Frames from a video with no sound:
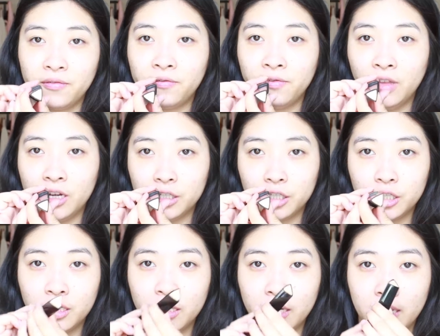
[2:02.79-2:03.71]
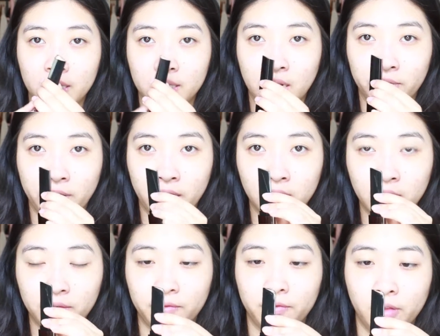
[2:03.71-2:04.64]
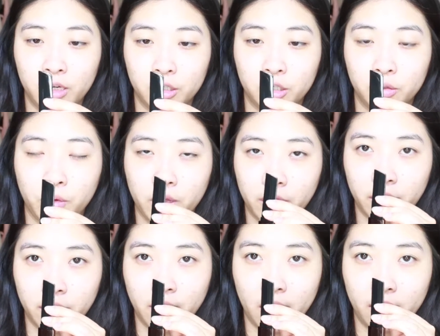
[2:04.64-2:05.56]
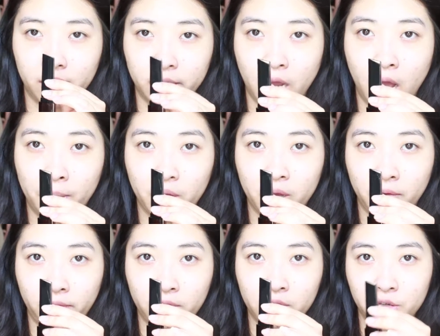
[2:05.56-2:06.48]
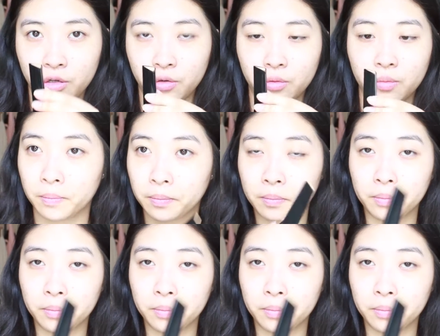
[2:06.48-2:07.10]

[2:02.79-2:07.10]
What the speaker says: flush. It's directly flush with the top of the tube.